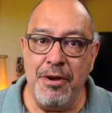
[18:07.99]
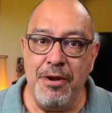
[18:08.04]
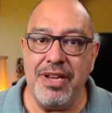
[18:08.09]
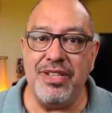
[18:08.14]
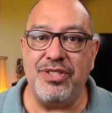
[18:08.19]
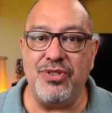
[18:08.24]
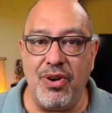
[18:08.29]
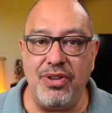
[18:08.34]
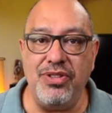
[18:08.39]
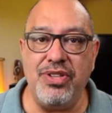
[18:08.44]

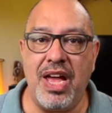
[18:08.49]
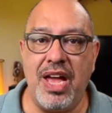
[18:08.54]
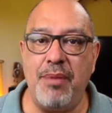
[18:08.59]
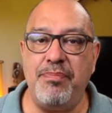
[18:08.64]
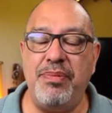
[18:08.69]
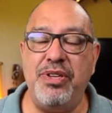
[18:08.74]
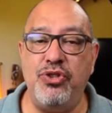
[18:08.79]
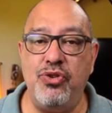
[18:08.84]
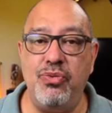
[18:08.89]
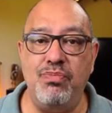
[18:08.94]
is going to
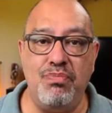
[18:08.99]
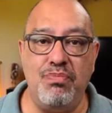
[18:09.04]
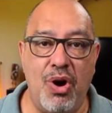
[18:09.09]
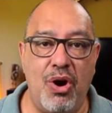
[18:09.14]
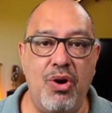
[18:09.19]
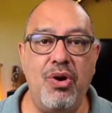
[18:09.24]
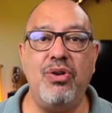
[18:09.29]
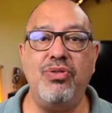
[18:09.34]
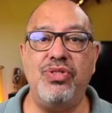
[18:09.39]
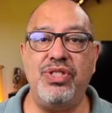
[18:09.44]
happen
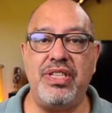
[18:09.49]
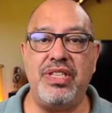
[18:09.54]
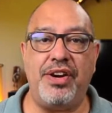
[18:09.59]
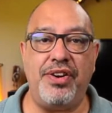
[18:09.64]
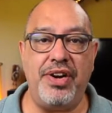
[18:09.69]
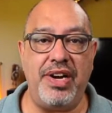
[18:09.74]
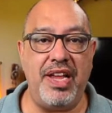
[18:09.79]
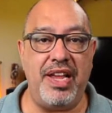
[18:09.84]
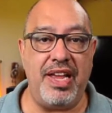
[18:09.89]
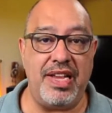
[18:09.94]
tomorrow,
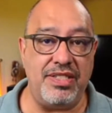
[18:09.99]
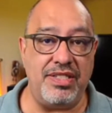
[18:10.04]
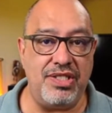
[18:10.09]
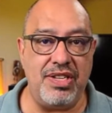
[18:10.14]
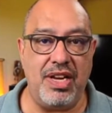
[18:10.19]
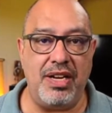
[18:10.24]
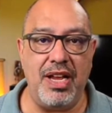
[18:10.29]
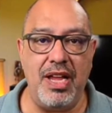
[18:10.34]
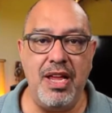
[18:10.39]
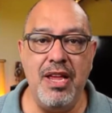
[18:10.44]
Saturday, and
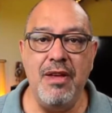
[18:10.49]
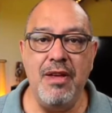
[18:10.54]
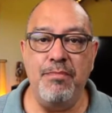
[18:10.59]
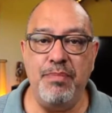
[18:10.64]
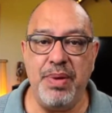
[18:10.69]
Sunday,